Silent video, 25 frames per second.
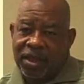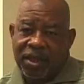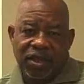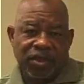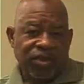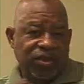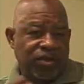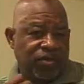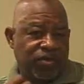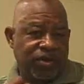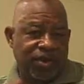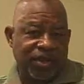
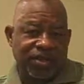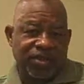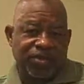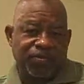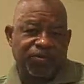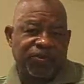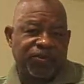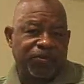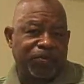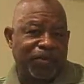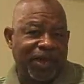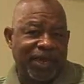you can
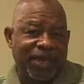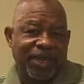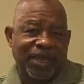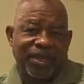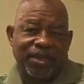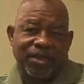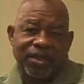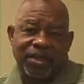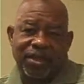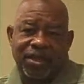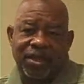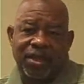speak
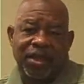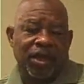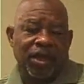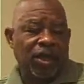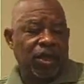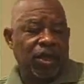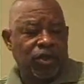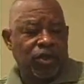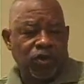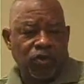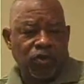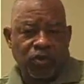it,
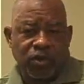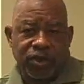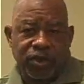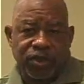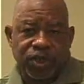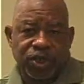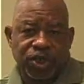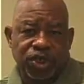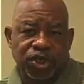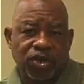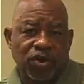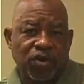you can
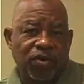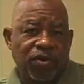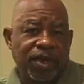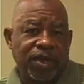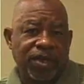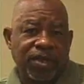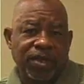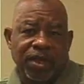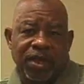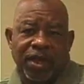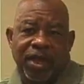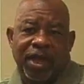show it,
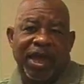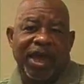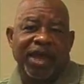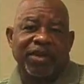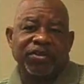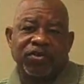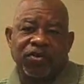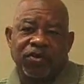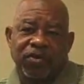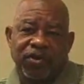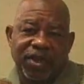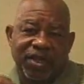and
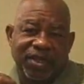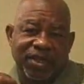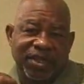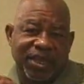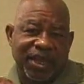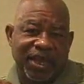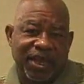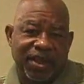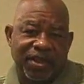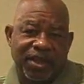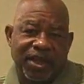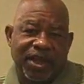you can
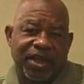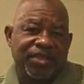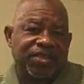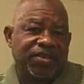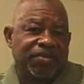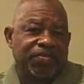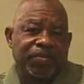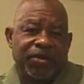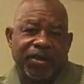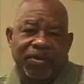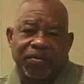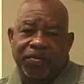tell other
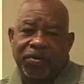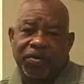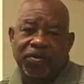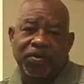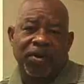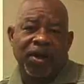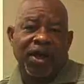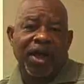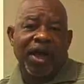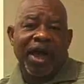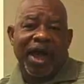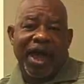people
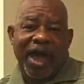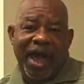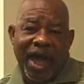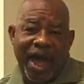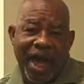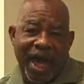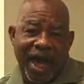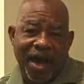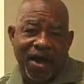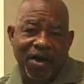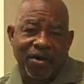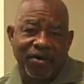
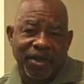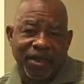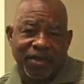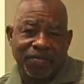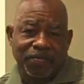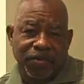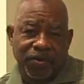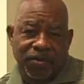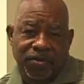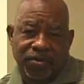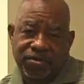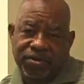how it's
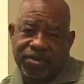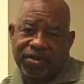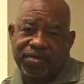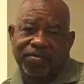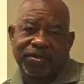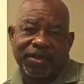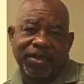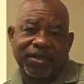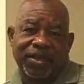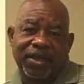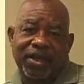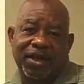supposed to
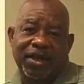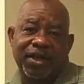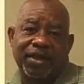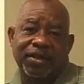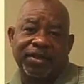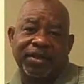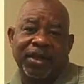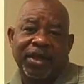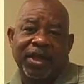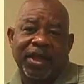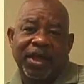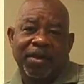be done
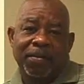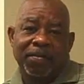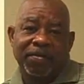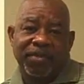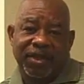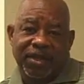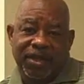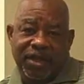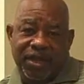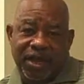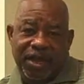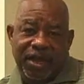
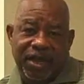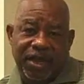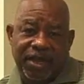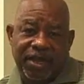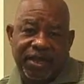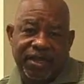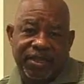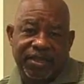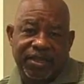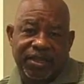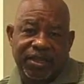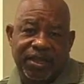
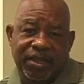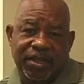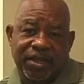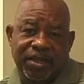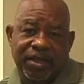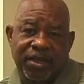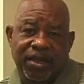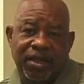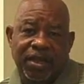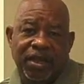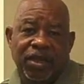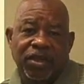because
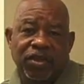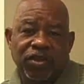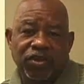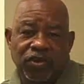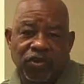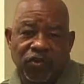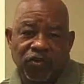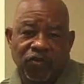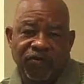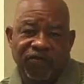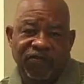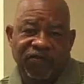
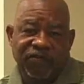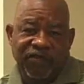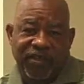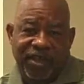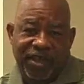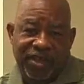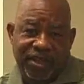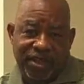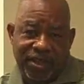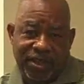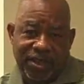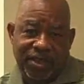you
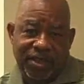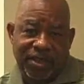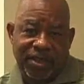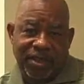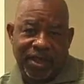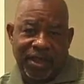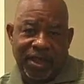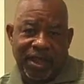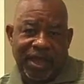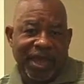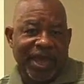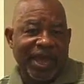feel it.
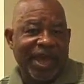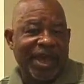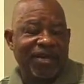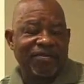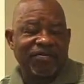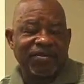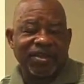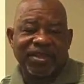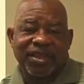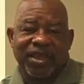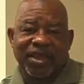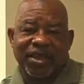
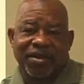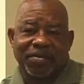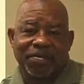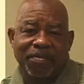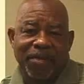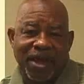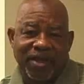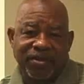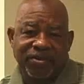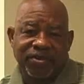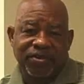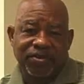Everything
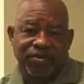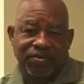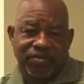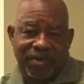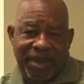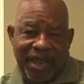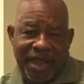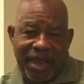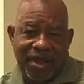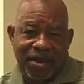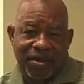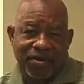about you
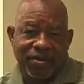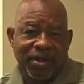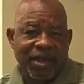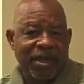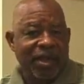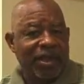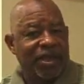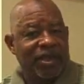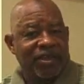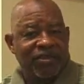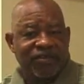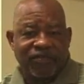now
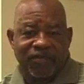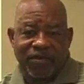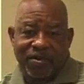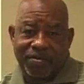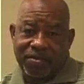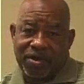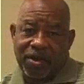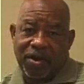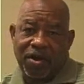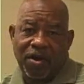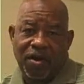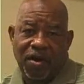is from
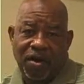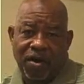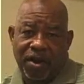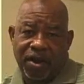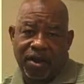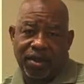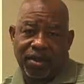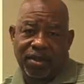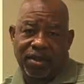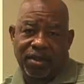the heart.